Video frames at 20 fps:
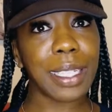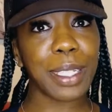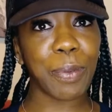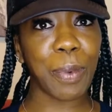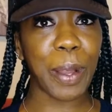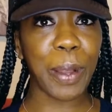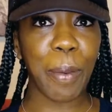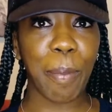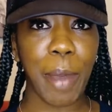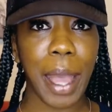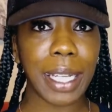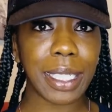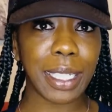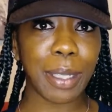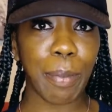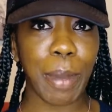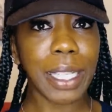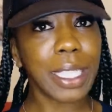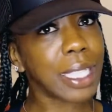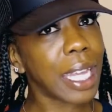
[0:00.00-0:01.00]
welcome back
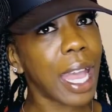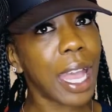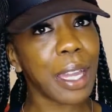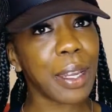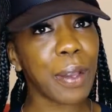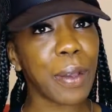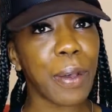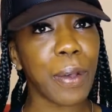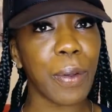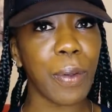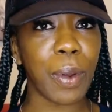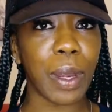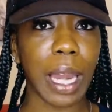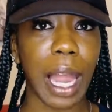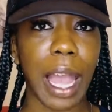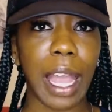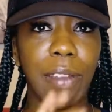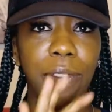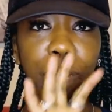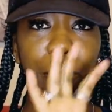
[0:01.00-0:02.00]
to my channel.
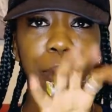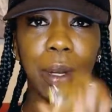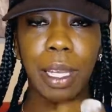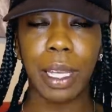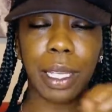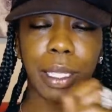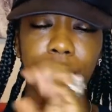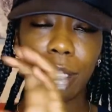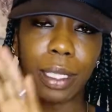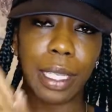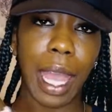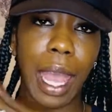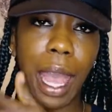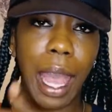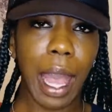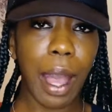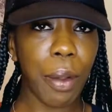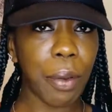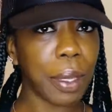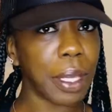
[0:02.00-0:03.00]
Life plus
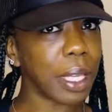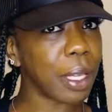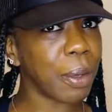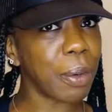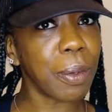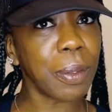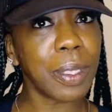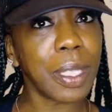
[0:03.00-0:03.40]
style equals